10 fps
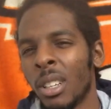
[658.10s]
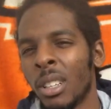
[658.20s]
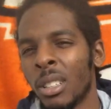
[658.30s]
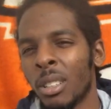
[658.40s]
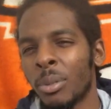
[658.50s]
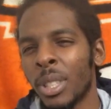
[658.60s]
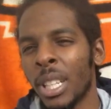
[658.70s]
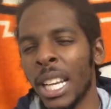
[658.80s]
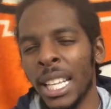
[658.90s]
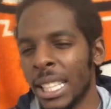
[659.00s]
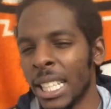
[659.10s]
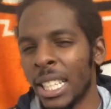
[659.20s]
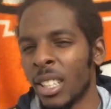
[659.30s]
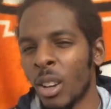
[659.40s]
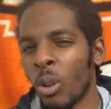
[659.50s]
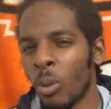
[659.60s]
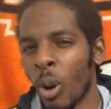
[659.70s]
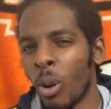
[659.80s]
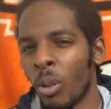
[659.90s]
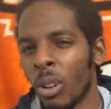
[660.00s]
You know what I'm saying? Anything can go
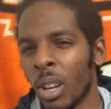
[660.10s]
wrong.